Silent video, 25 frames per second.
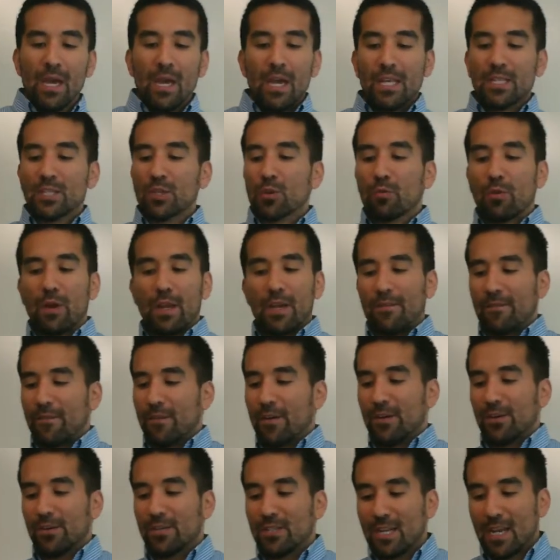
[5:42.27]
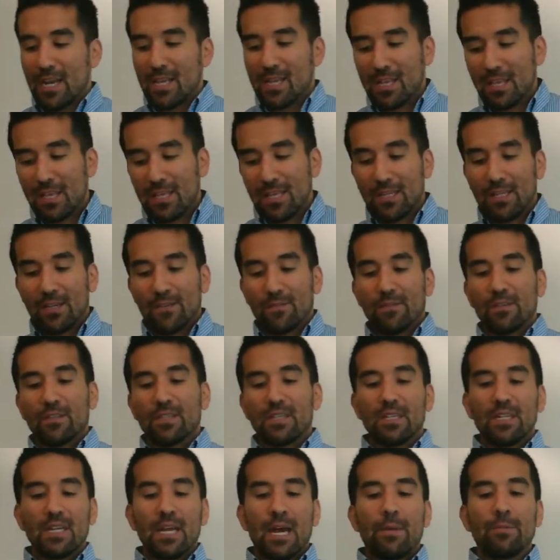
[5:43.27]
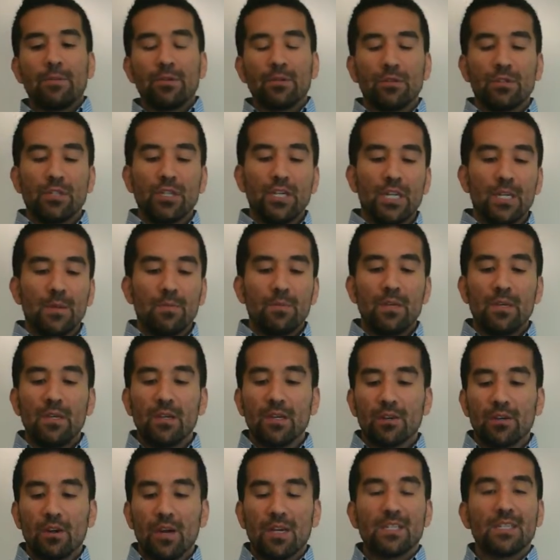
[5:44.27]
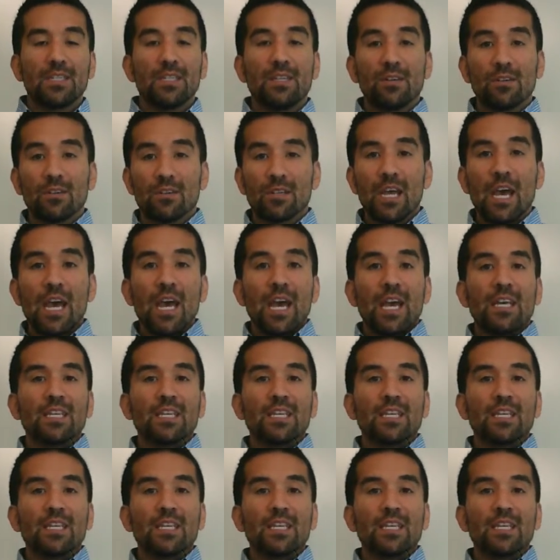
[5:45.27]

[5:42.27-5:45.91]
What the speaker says: It's great for understanding that the difference in nominal GDP across years